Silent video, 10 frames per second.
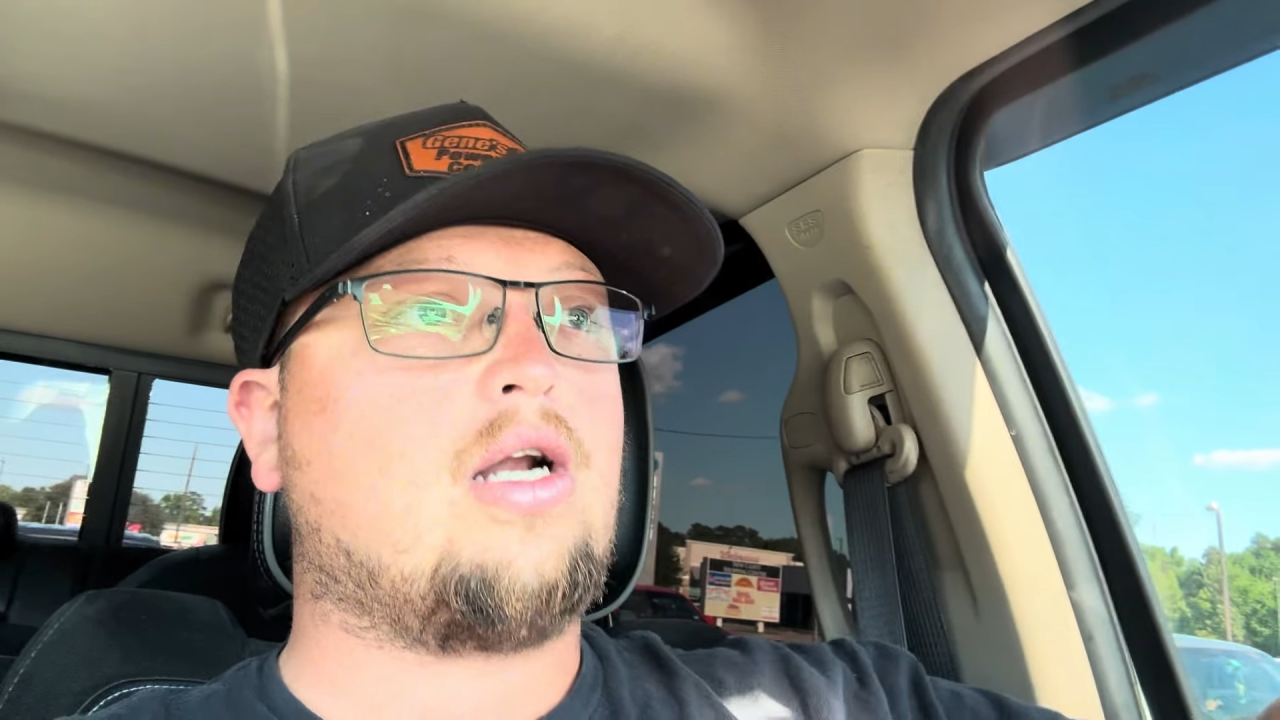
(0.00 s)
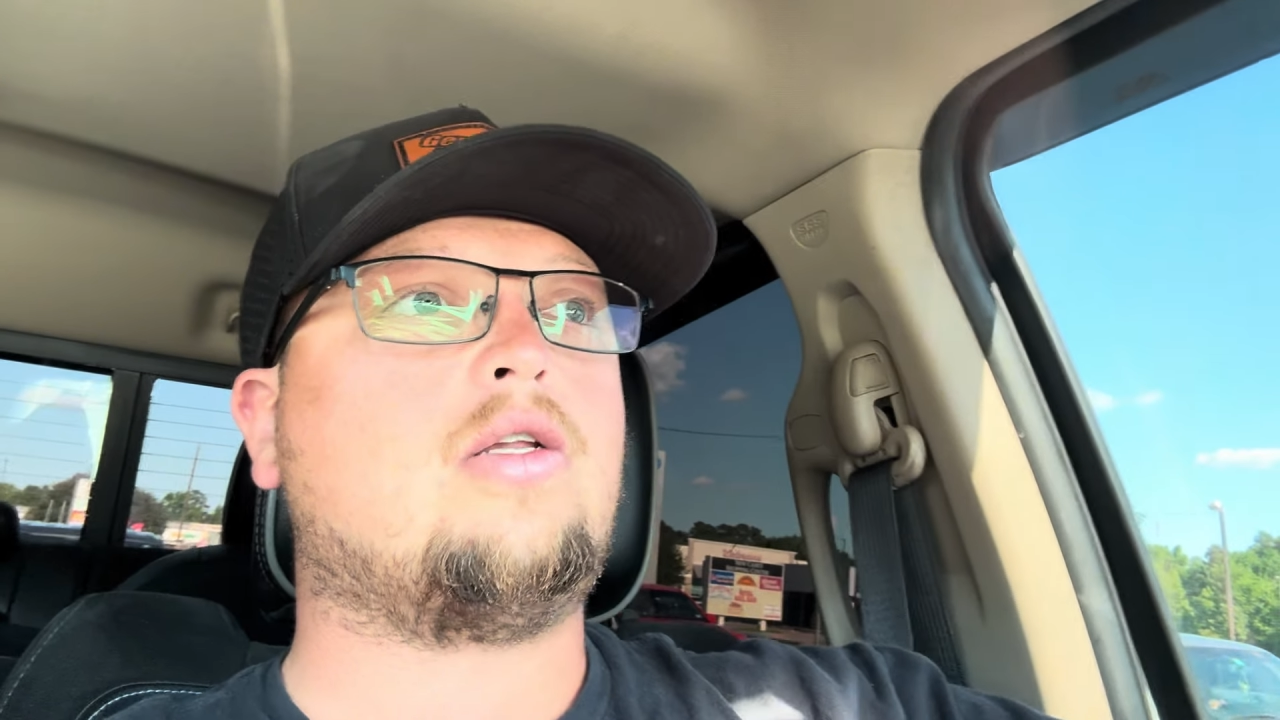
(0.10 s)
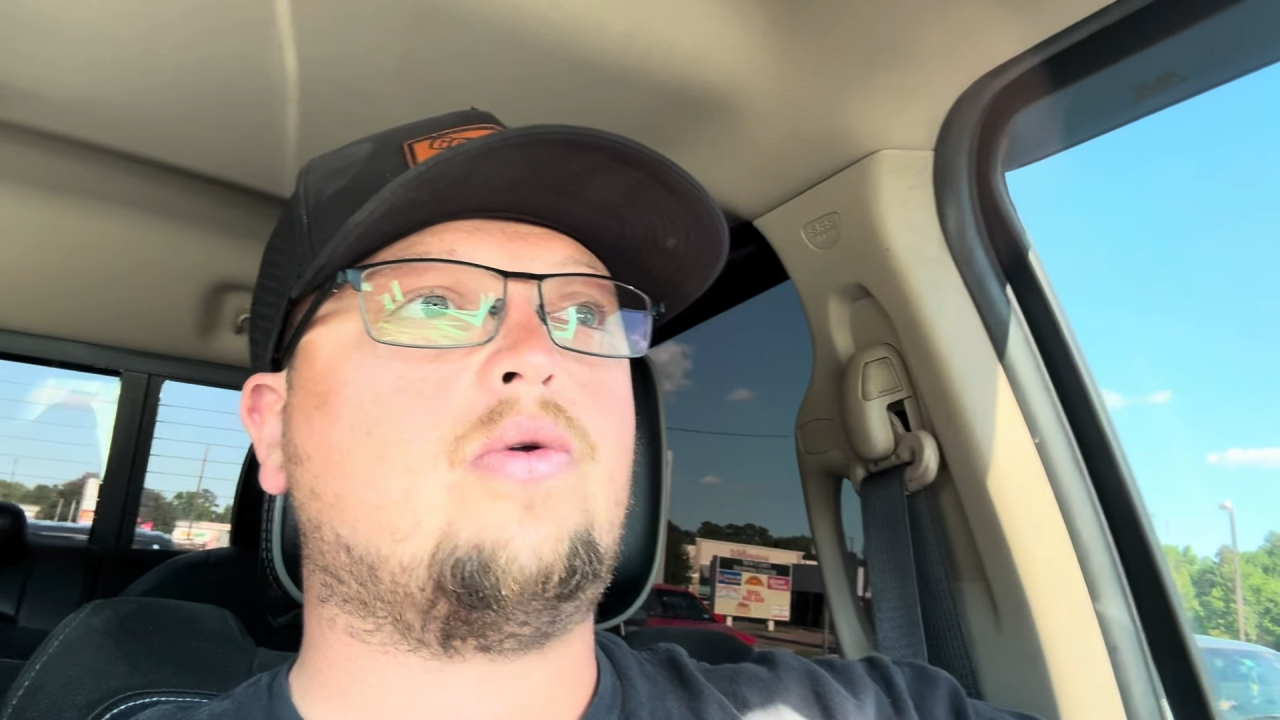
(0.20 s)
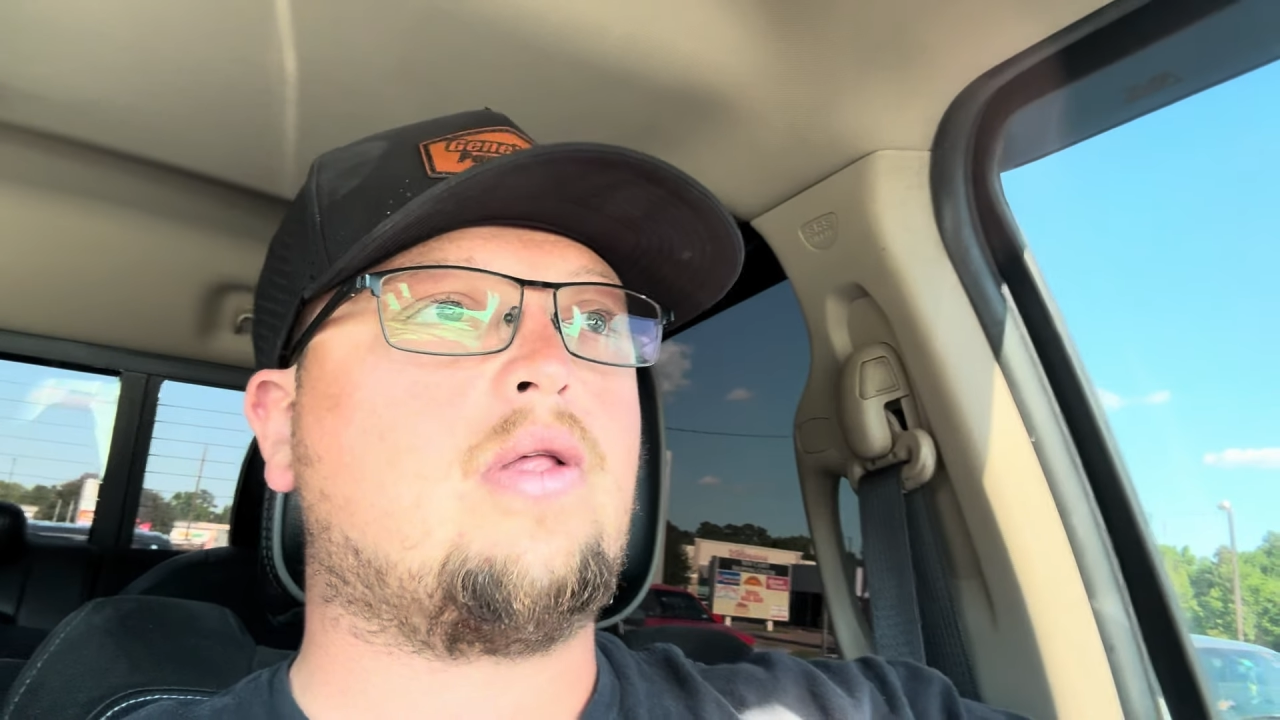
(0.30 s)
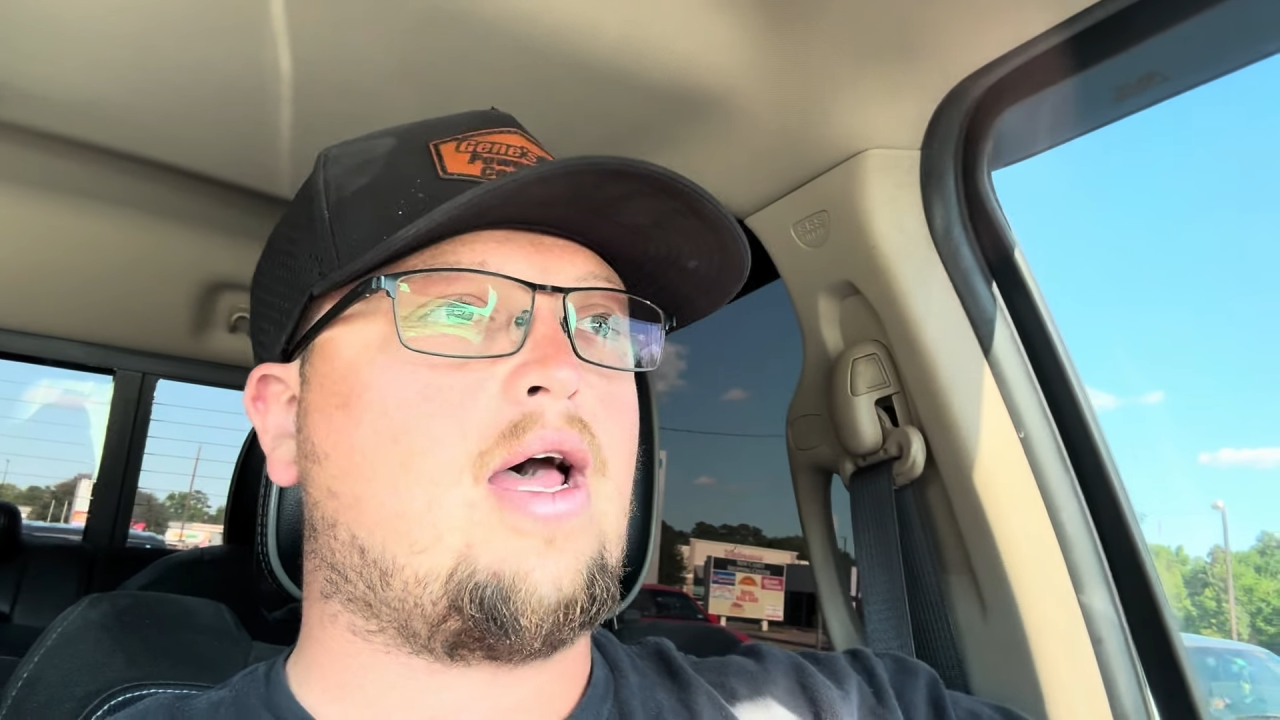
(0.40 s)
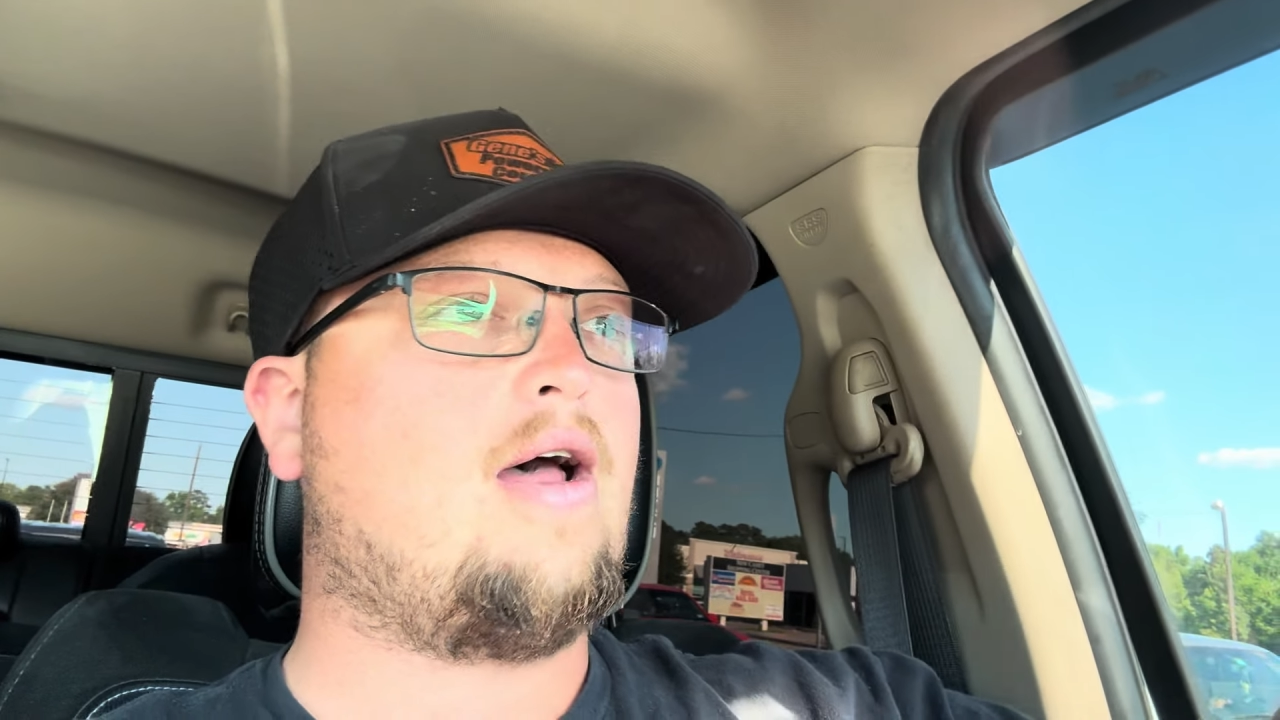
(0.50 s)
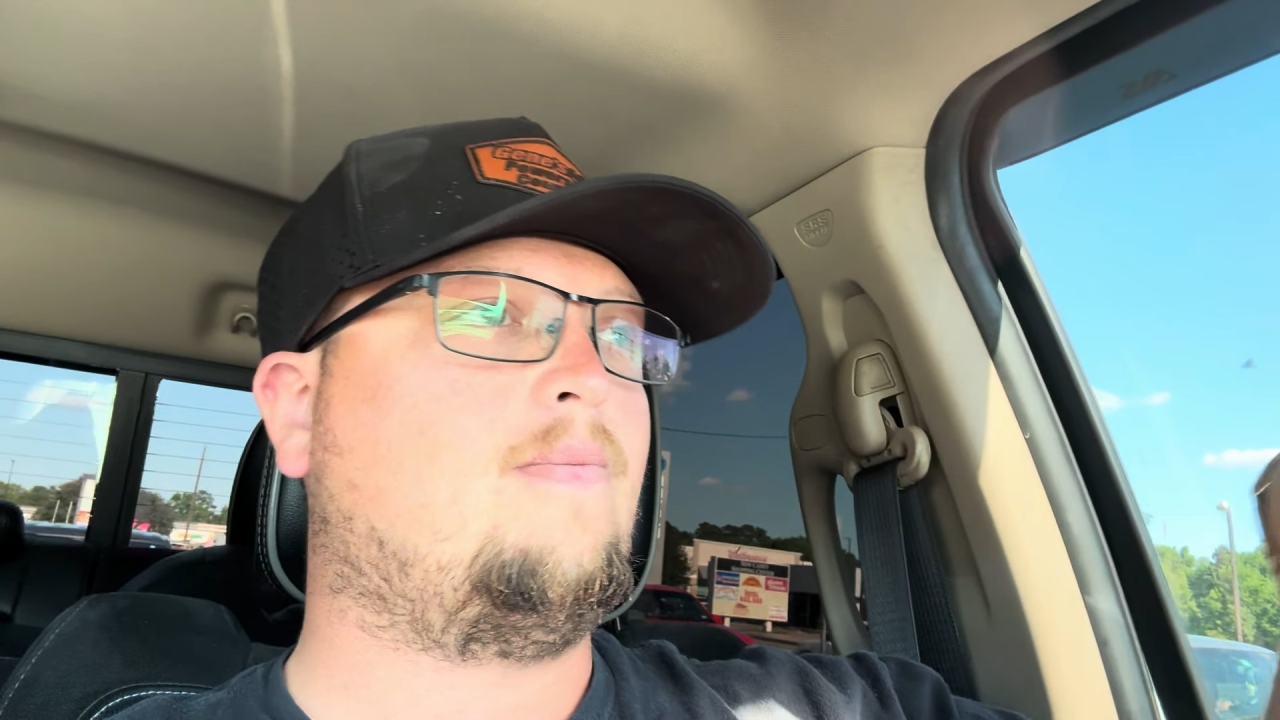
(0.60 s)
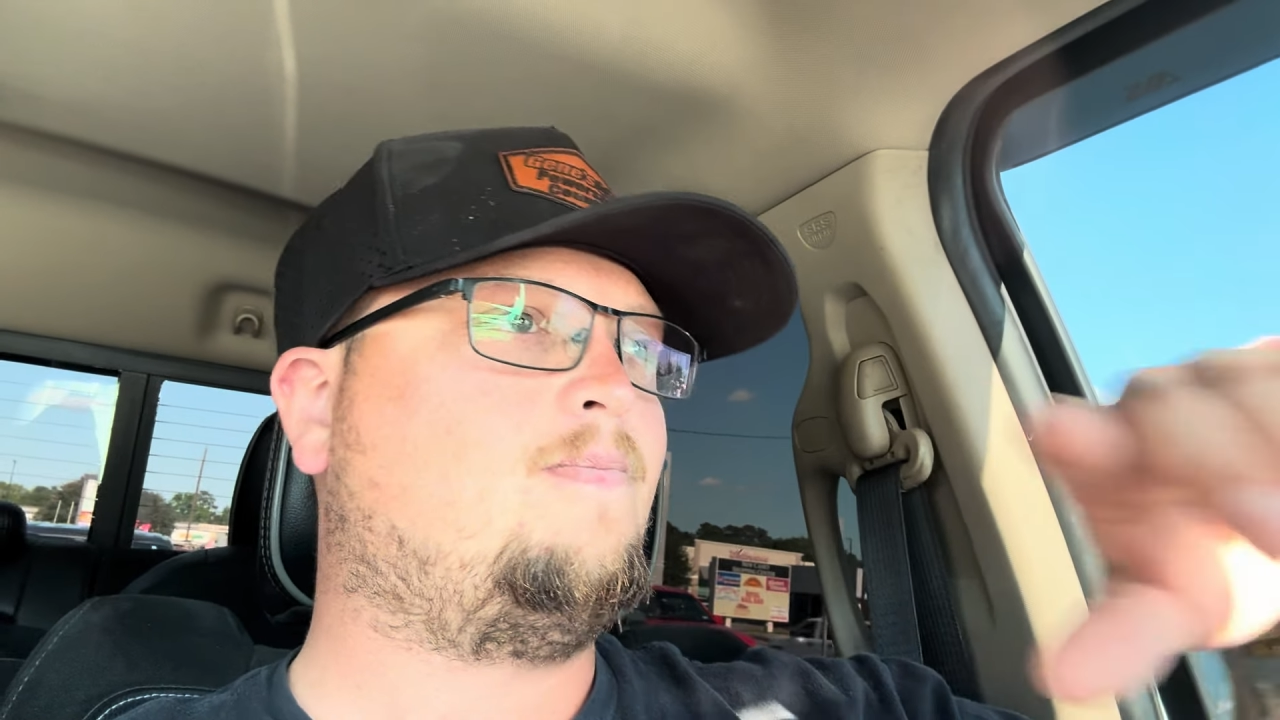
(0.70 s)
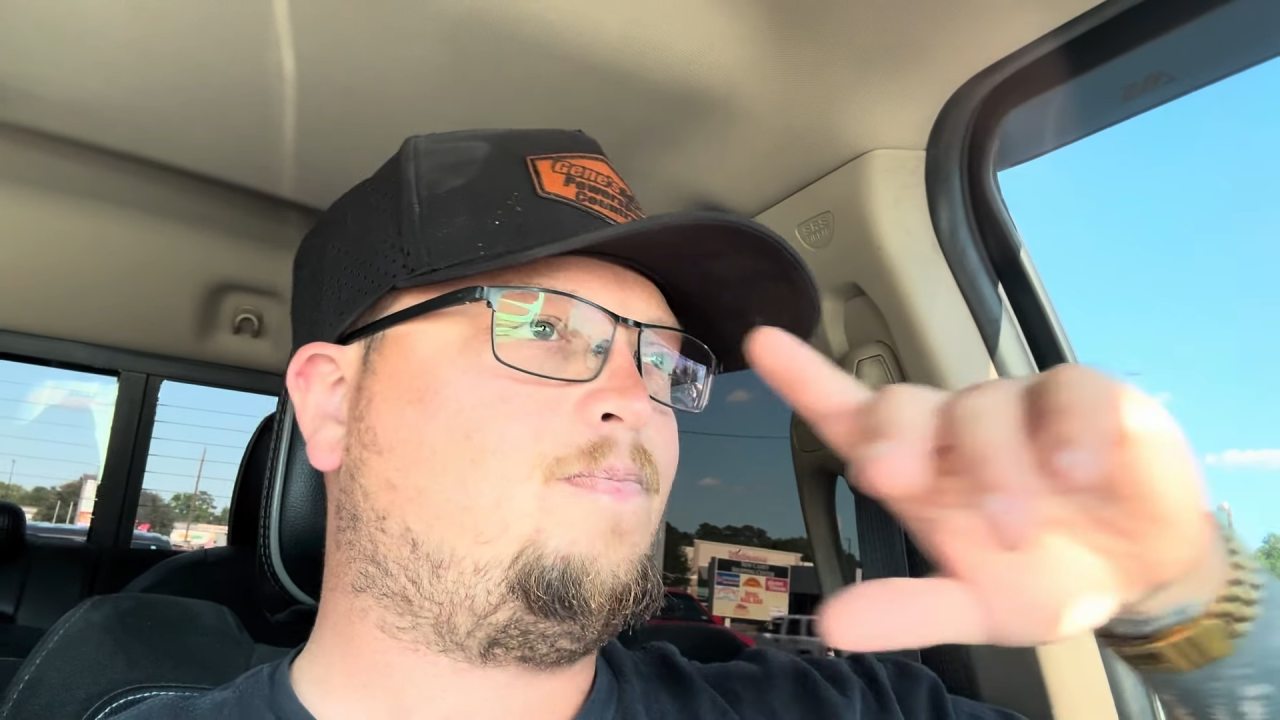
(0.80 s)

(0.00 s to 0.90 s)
to do that,